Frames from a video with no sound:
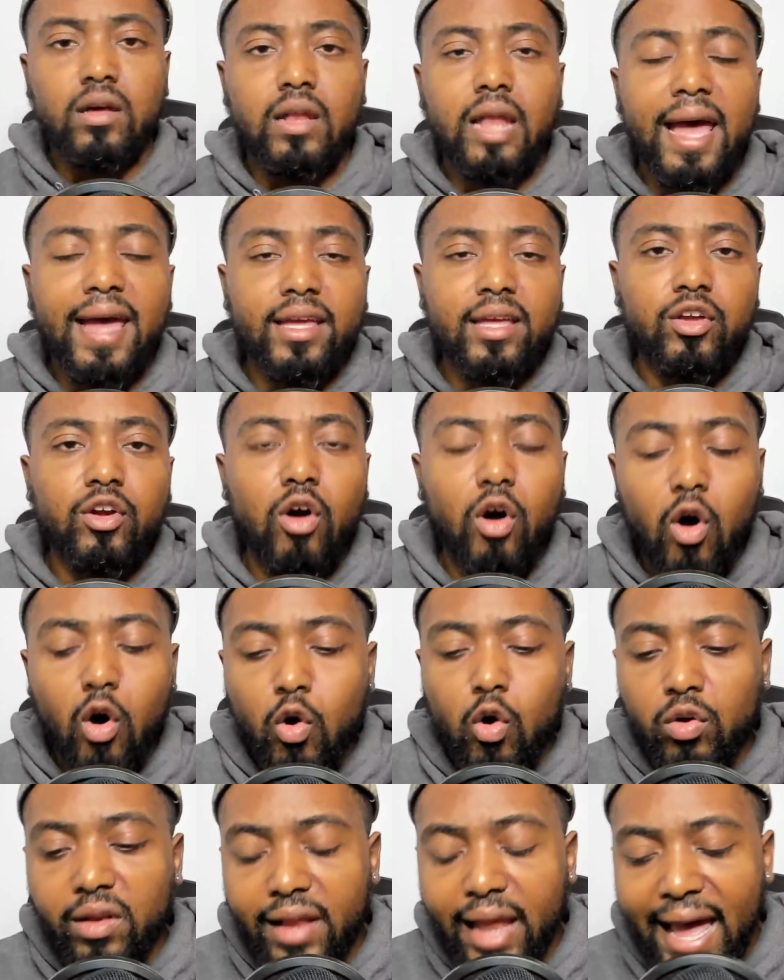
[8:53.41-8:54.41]
Like, your
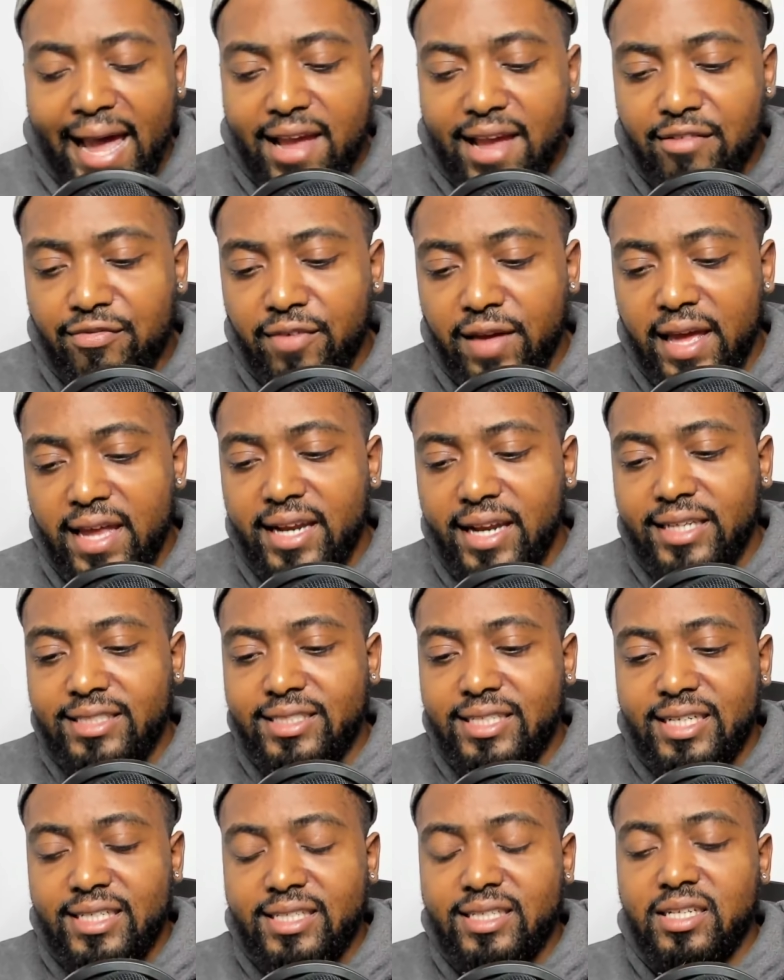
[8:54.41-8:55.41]
whole life and
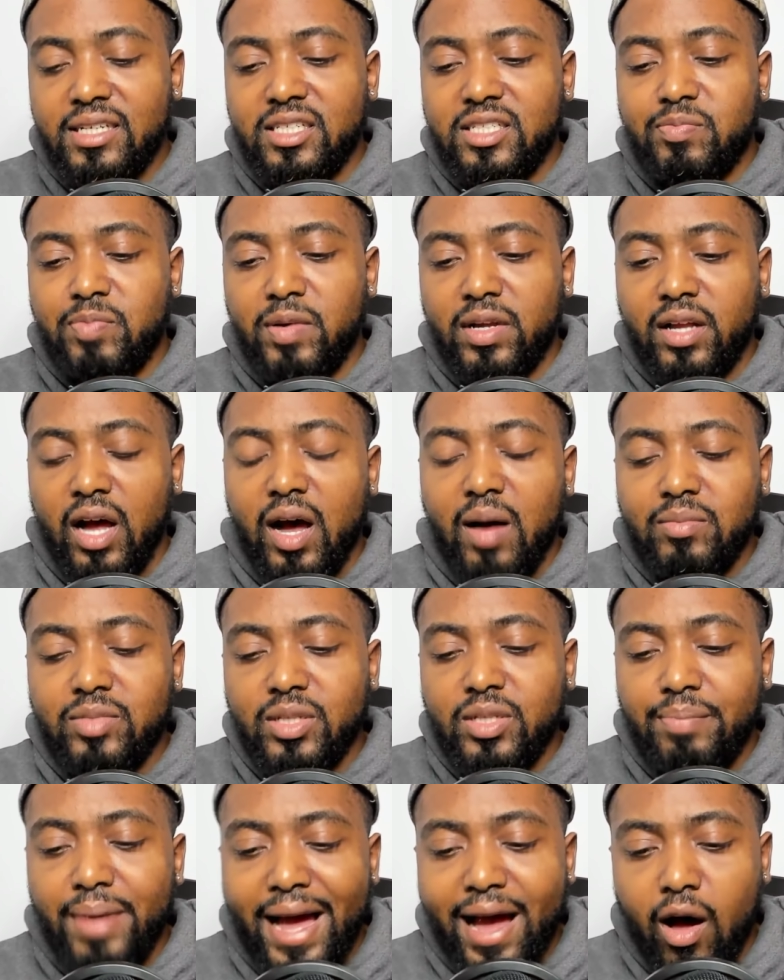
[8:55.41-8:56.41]
existence becomes
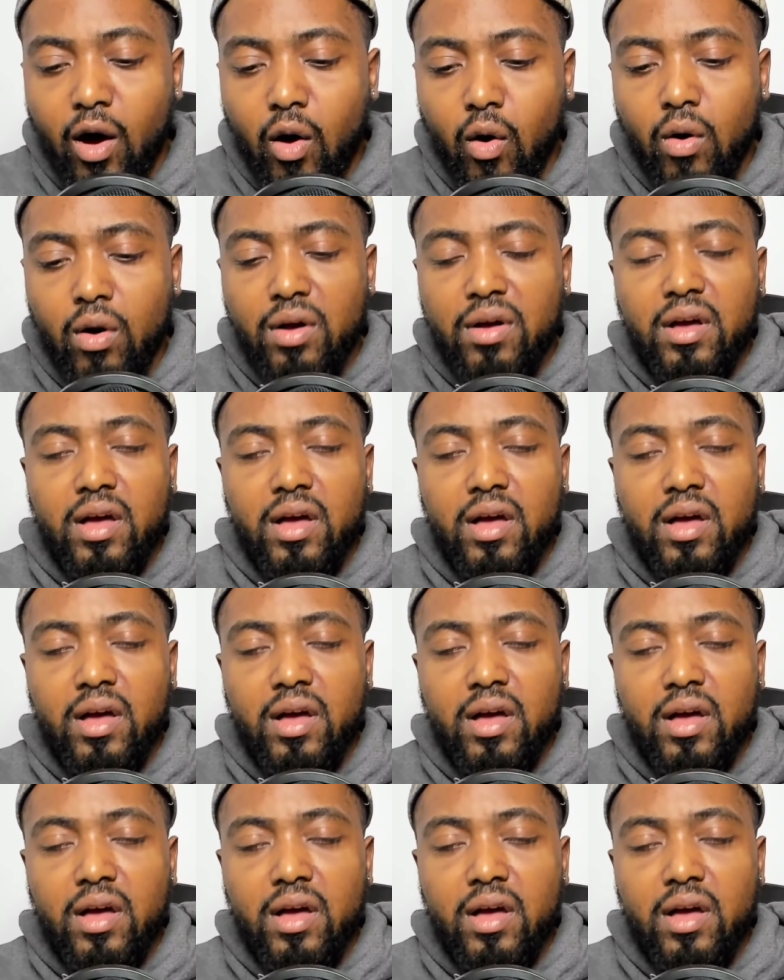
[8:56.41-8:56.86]
about